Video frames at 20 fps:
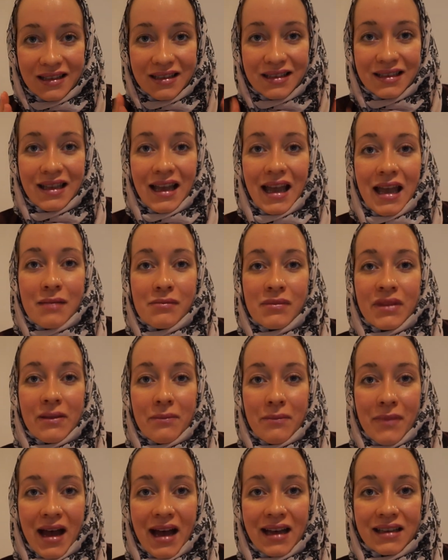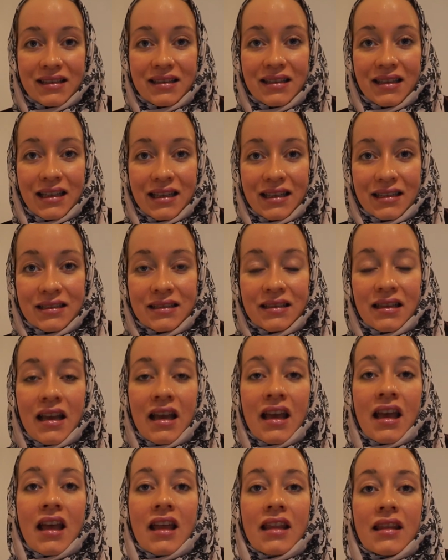same the mass is,
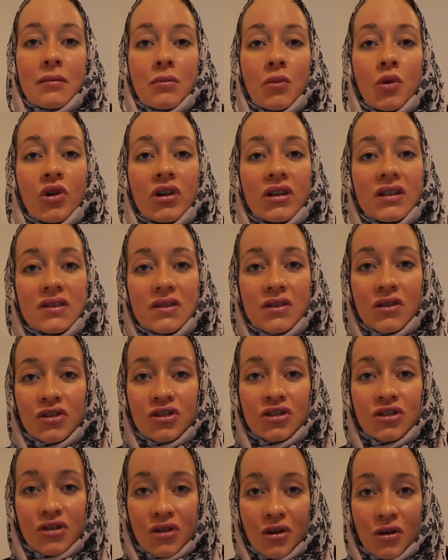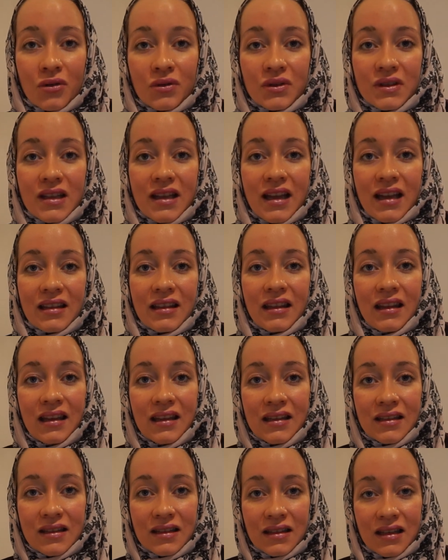the more it just shows that
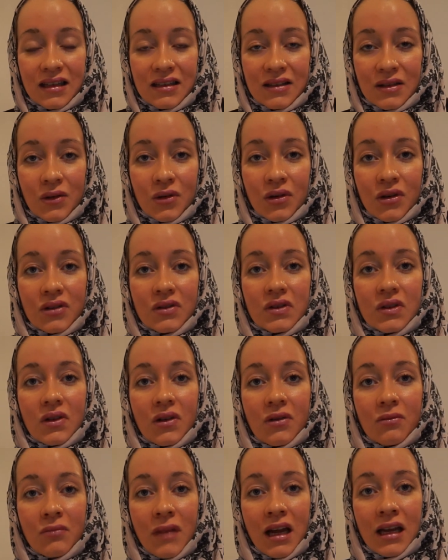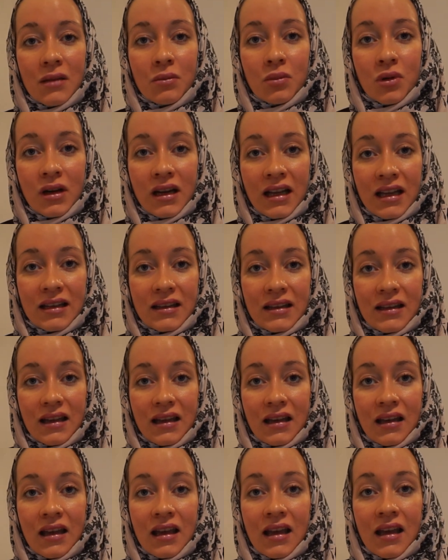these discourse of
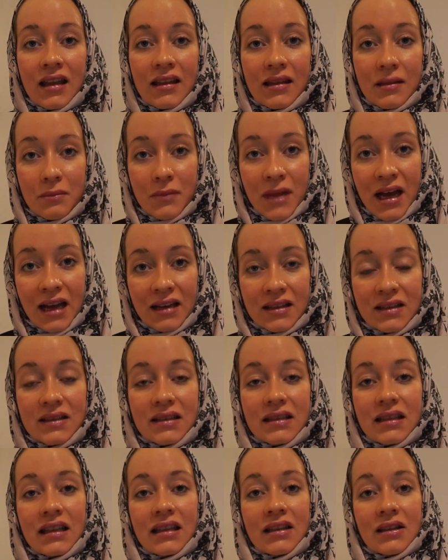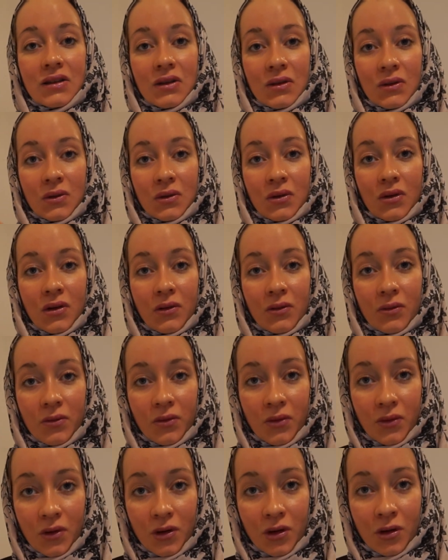manipulating the mass into
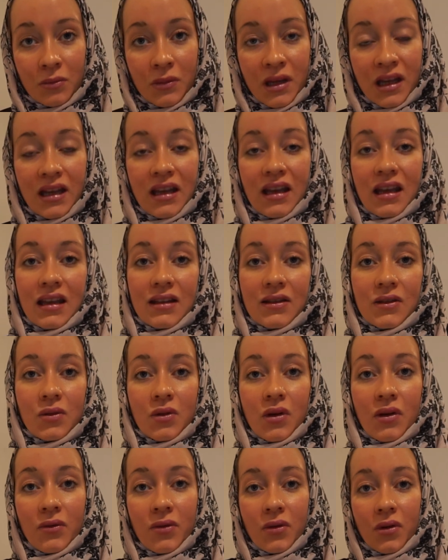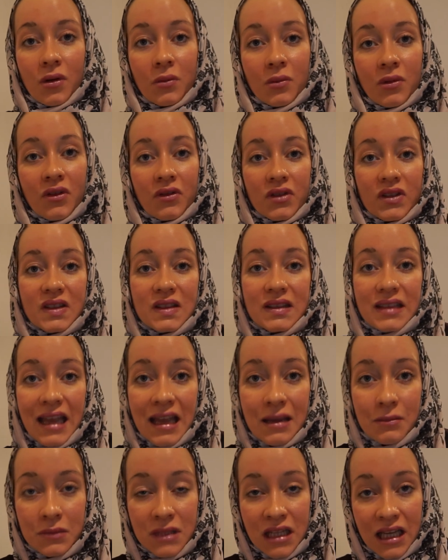conforming into a form of
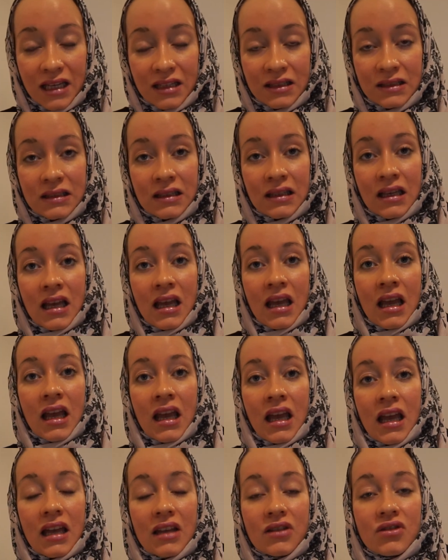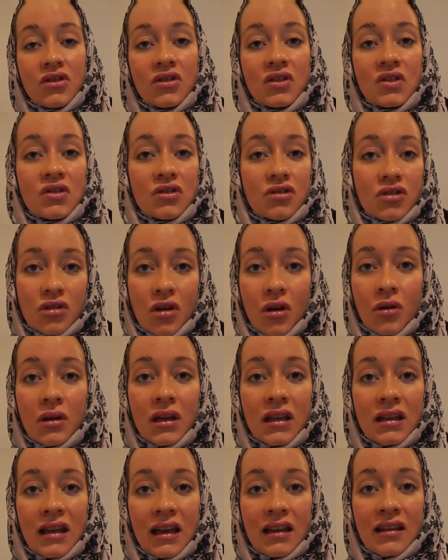sameness, it's just
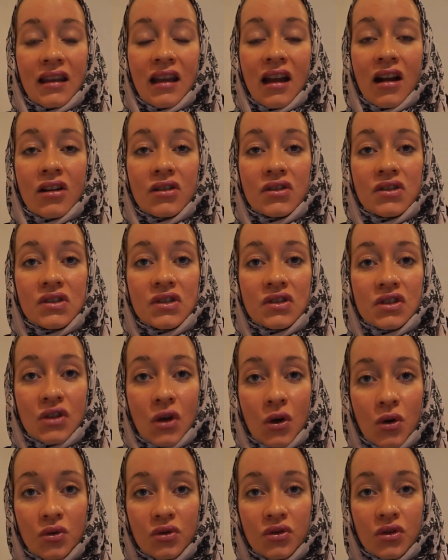showing that they are so